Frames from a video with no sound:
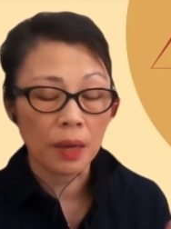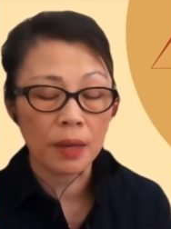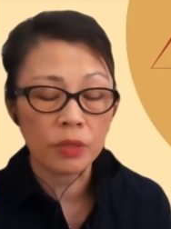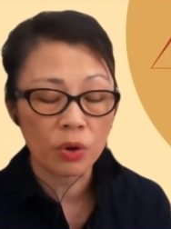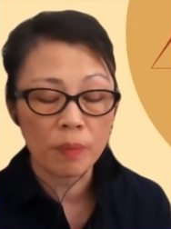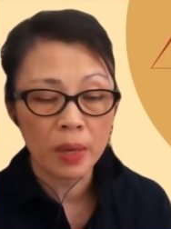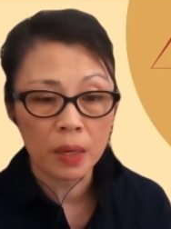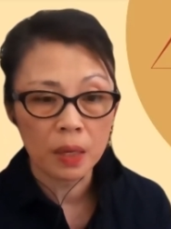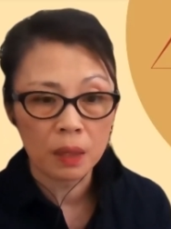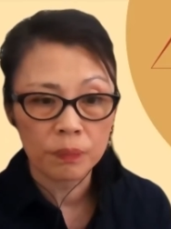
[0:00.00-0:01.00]
and there are
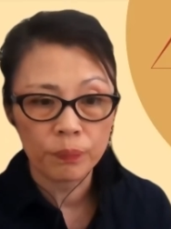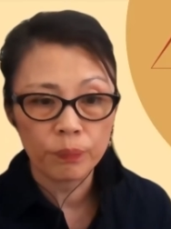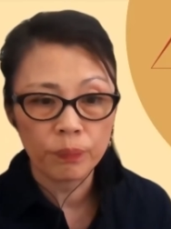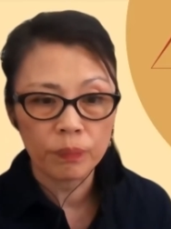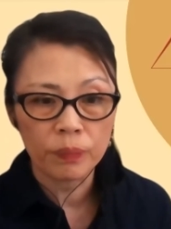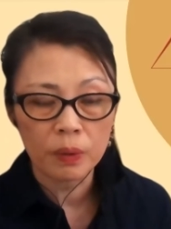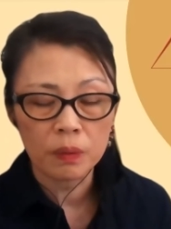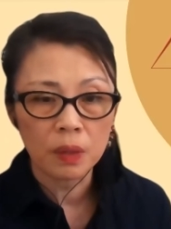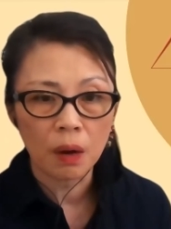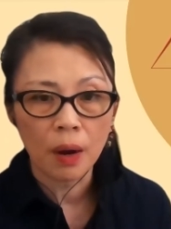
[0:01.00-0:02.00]
many
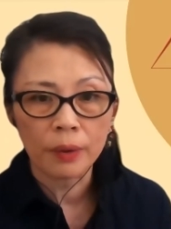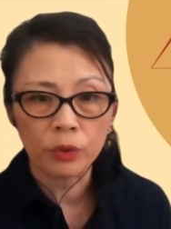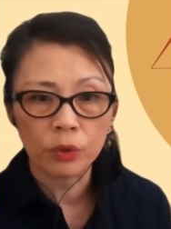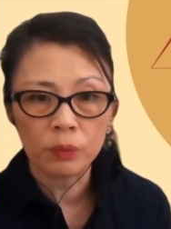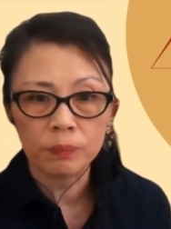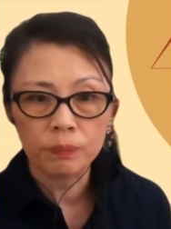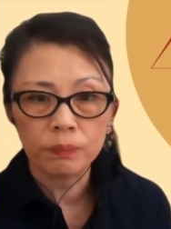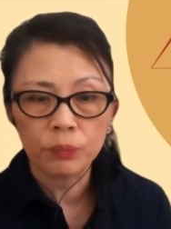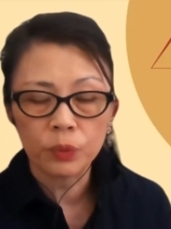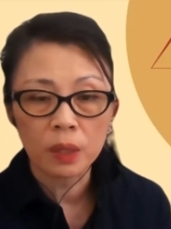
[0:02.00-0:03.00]
either
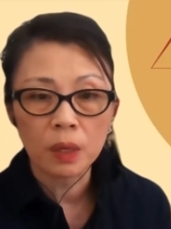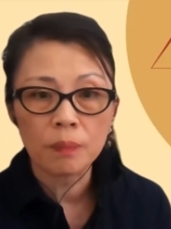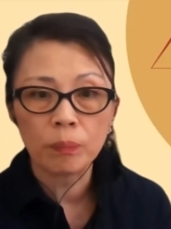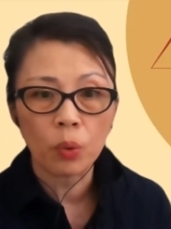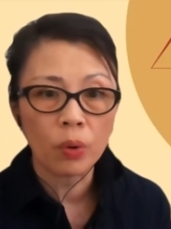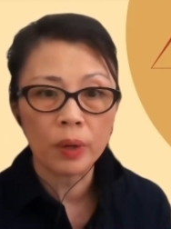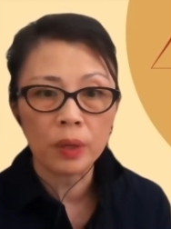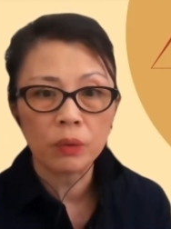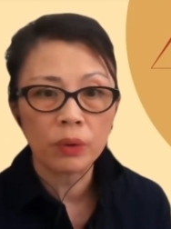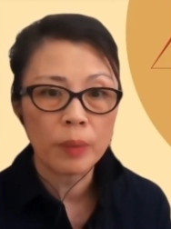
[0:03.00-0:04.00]
Canadian born
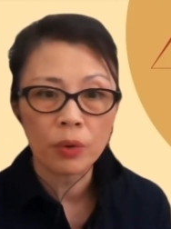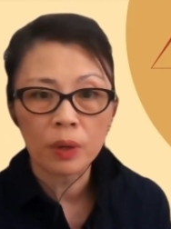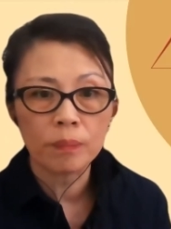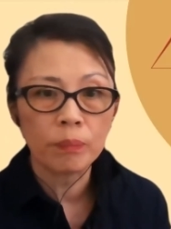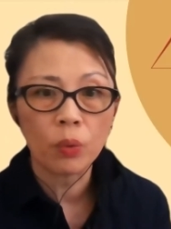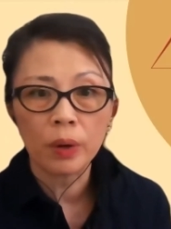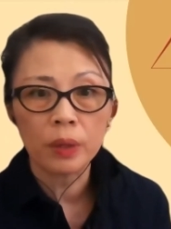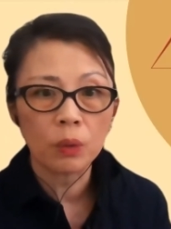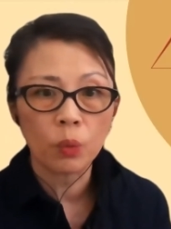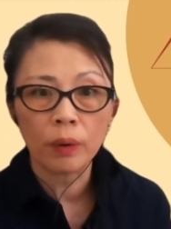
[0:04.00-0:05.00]
or American
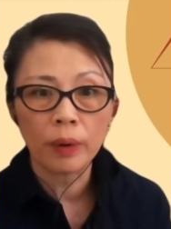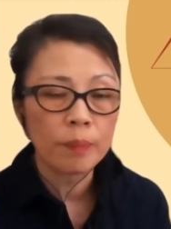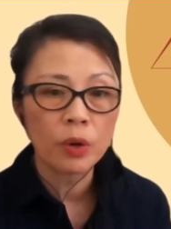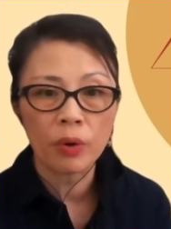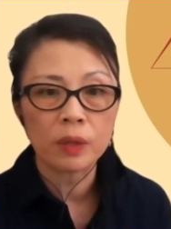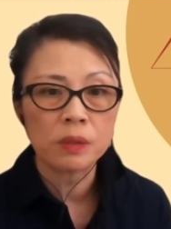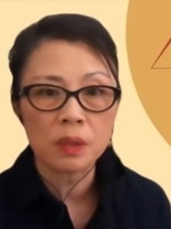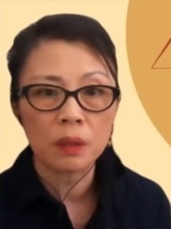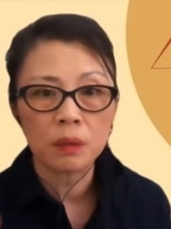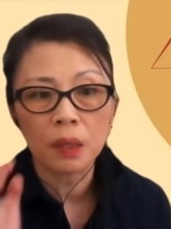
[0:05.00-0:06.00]
born or immigrants
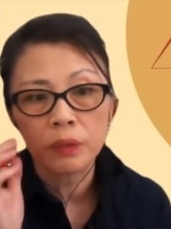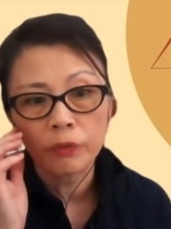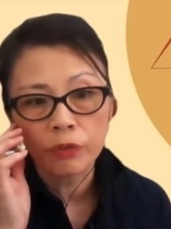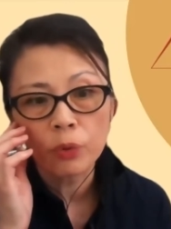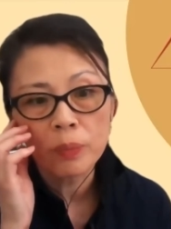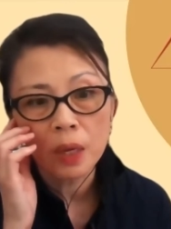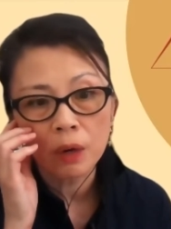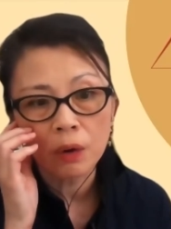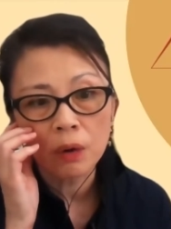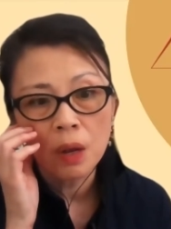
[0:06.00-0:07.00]
in the room
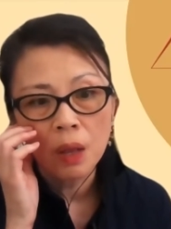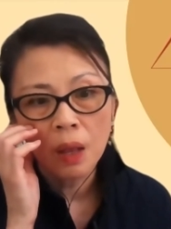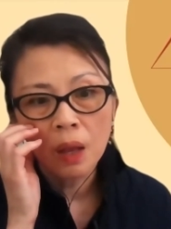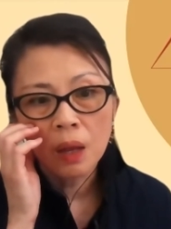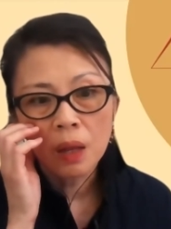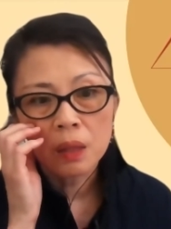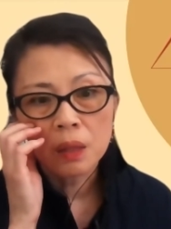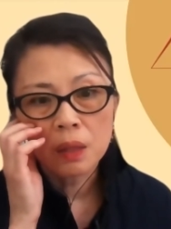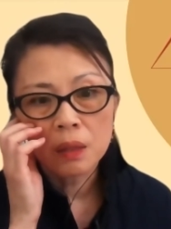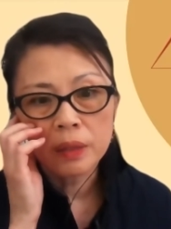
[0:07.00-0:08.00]
here
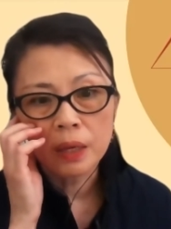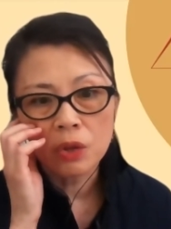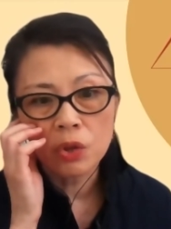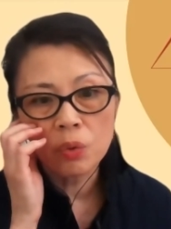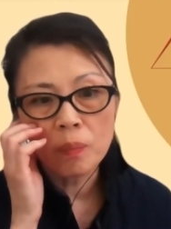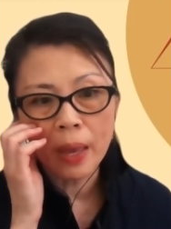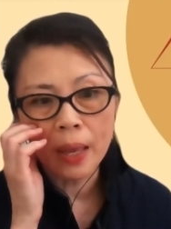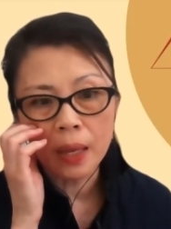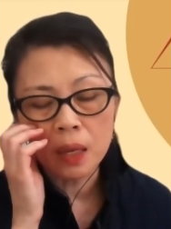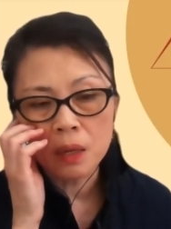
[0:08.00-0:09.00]
that you
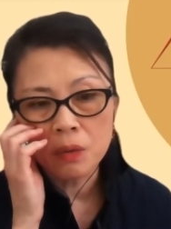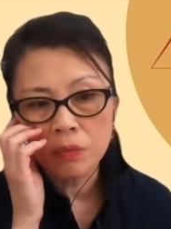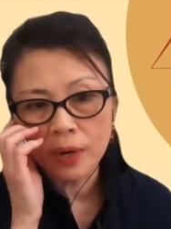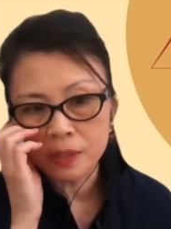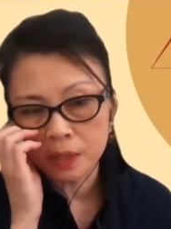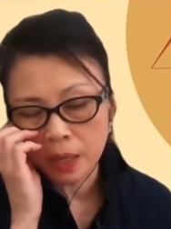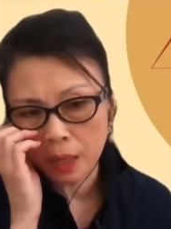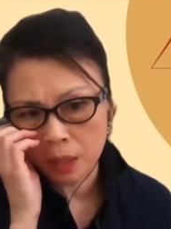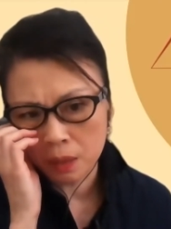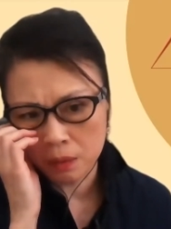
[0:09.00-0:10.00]
may
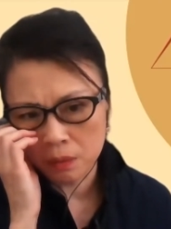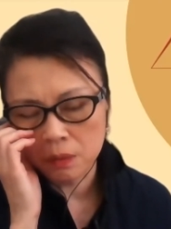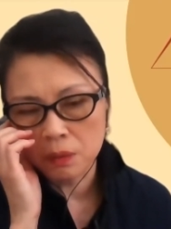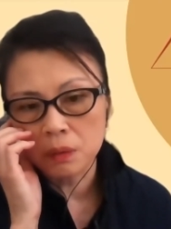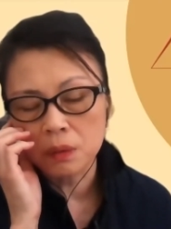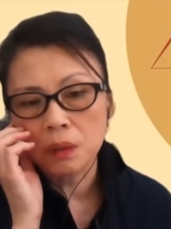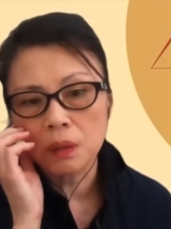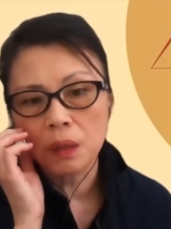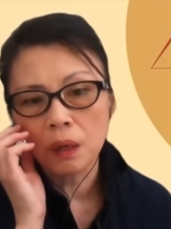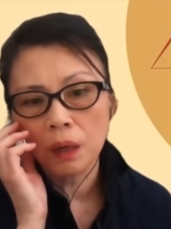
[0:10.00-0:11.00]
resonate
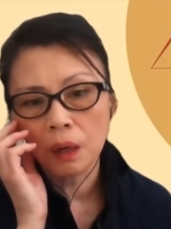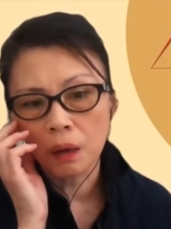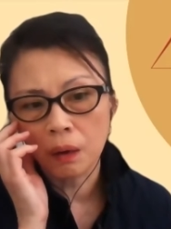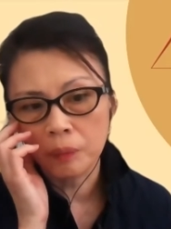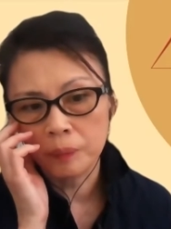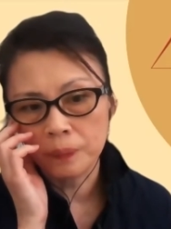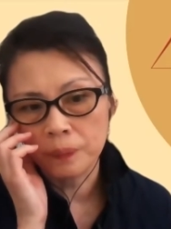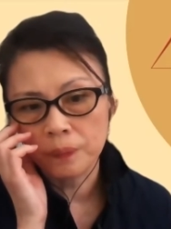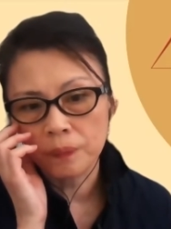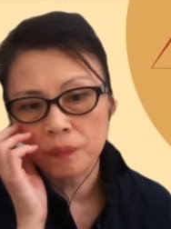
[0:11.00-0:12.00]

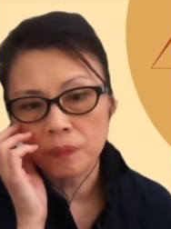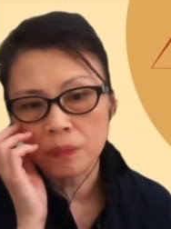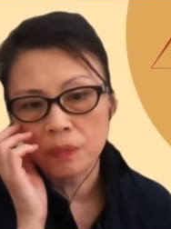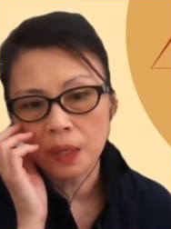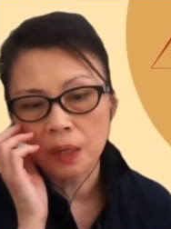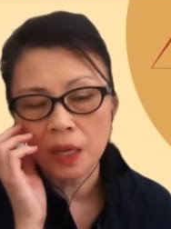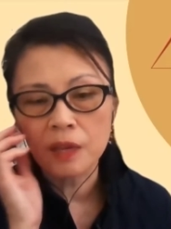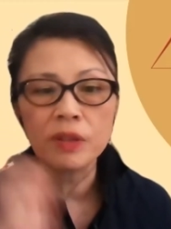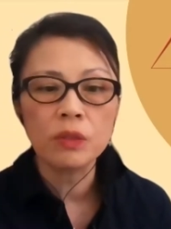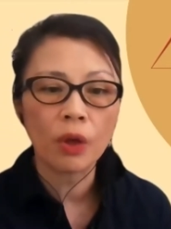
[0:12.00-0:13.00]
that
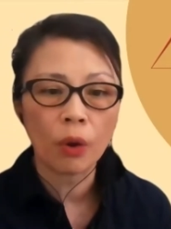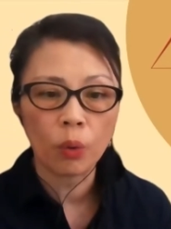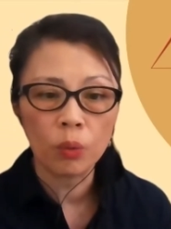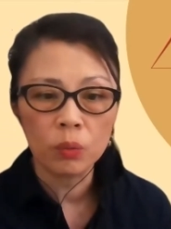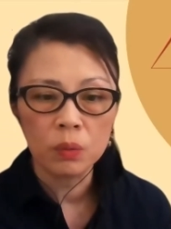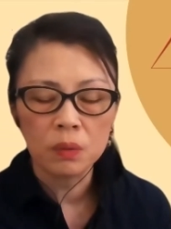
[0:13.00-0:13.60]
even though